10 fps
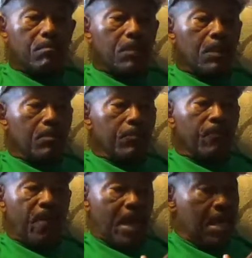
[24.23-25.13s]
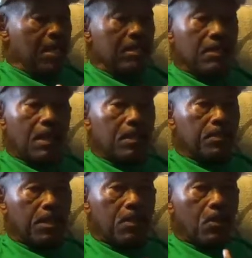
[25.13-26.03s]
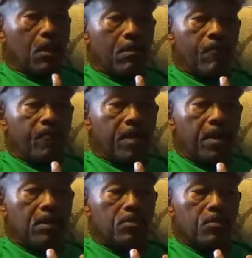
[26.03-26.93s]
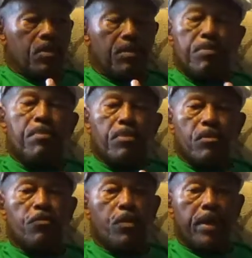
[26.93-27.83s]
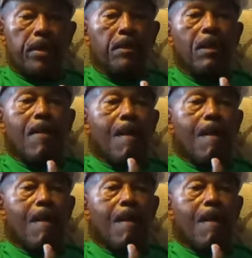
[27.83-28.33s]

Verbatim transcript: uh, fans, I guess I could call them fans, but people who've read